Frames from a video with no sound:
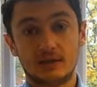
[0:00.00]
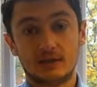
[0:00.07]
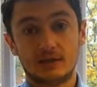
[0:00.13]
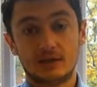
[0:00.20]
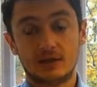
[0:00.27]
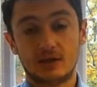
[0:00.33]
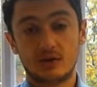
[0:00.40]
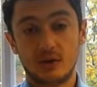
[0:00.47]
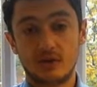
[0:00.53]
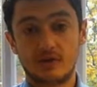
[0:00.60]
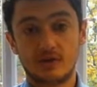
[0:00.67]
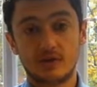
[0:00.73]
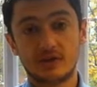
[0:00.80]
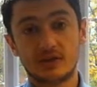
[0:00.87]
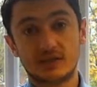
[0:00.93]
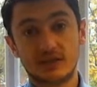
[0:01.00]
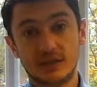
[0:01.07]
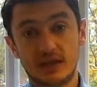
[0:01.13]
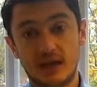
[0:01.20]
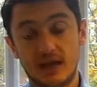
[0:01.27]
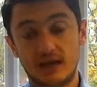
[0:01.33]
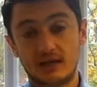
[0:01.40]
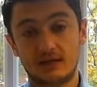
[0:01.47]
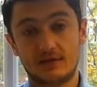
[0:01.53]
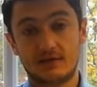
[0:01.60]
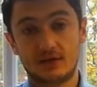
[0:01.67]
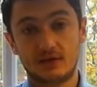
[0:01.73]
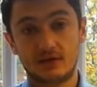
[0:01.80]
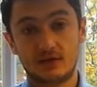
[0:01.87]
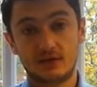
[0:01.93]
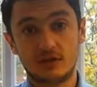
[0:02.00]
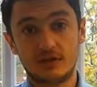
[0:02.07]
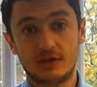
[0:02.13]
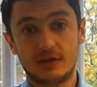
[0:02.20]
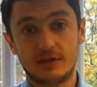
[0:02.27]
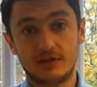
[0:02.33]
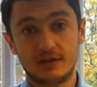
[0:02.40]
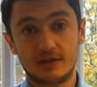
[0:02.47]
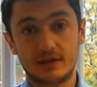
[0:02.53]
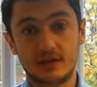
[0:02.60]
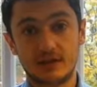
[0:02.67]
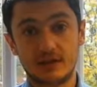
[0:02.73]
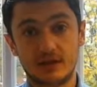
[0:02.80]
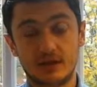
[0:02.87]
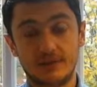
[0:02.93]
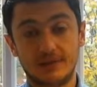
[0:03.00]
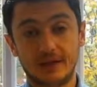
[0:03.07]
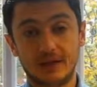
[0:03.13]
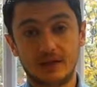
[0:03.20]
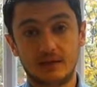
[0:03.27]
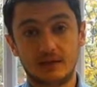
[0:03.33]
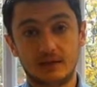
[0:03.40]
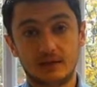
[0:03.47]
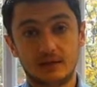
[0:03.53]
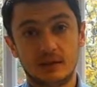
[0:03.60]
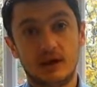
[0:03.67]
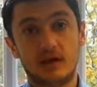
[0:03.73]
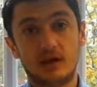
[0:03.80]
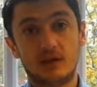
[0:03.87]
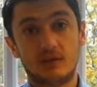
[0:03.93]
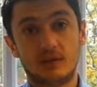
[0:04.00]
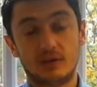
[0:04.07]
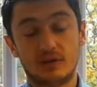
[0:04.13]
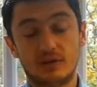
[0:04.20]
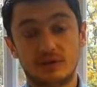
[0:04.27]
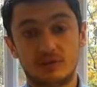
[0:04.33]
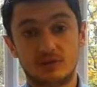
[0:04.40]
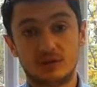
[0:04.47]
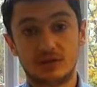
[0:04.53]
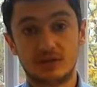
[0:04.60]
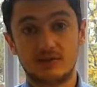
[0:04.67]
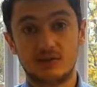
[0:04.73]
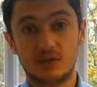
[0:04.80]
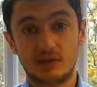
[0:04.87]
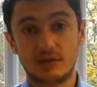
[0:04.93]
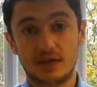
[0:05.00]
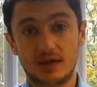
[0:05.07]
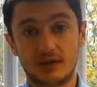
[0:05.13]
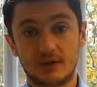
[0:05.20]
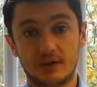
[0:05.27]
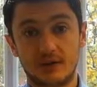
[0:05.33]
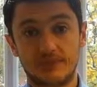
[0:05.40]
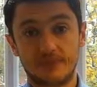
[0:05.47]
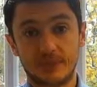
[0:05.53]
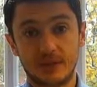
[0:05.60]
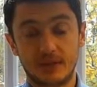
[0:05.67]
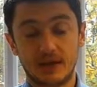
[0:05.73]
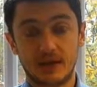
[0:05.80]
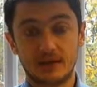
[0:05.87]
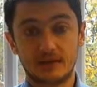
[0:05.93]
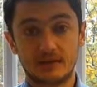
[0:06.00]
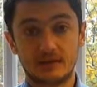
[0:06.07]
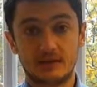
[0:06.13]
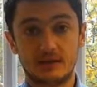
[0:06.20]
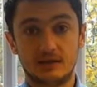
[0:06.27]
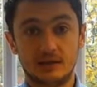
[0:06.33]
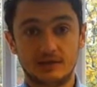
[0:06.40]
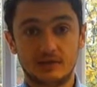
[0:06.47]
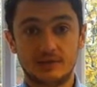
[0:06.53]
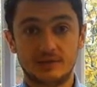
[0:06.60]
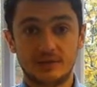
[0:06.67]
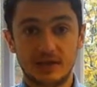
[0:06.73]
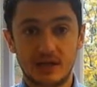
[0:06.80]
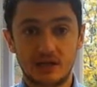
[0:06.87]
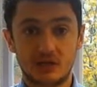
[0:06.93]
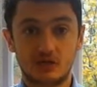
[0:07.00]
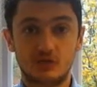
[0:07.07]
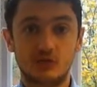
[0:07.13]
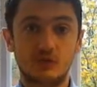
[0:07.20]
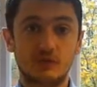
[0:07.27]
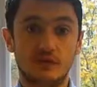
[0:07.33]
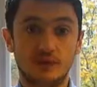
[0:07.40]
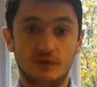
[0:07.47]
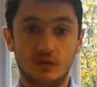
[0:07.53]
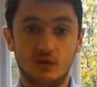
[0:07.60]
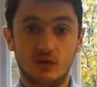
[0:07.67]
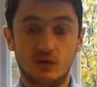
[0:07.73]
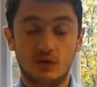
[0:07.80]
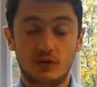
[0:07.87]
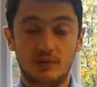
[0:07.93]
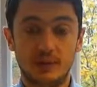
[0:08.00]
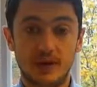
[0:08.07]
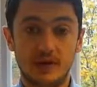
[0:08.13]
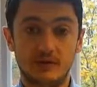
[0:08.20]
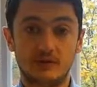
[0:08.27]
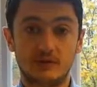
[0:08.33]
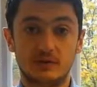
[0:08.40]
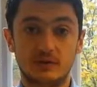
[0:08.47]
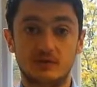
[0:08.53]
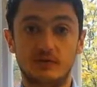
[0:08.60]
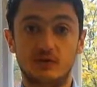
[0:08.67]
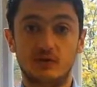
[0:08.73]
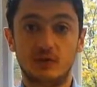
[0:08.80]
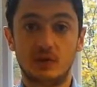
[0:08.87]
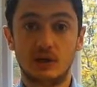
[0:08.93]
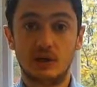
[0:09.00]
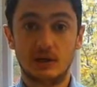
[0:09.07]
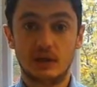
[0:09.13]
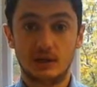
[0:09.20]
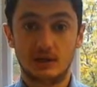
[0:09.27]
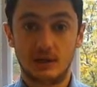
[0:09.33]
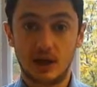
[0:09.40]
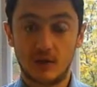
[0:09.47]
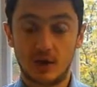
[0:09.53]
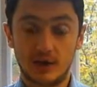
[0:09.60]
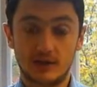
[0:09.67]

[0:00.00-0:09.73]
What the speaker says: So if we see any of those UK releases coming in with a disappointing outcome, then certainly there is potential for the pound to fall lower.